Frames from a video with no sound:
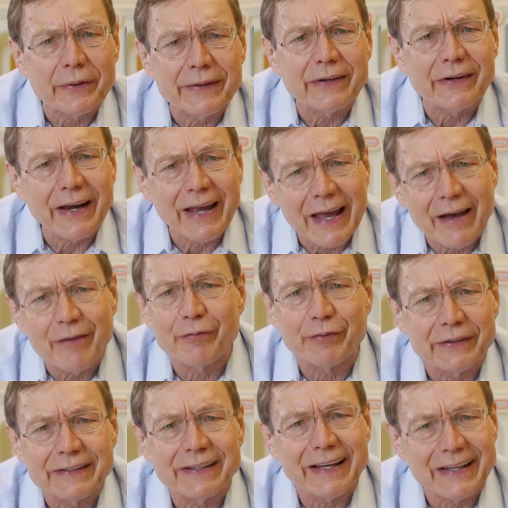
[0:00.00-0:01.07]
in their
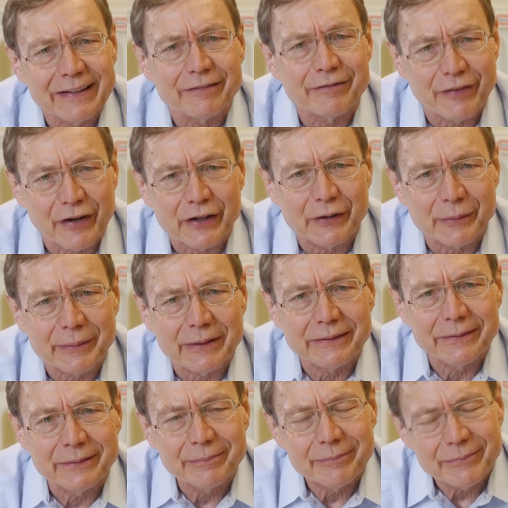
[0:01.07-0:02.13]
everyday environment.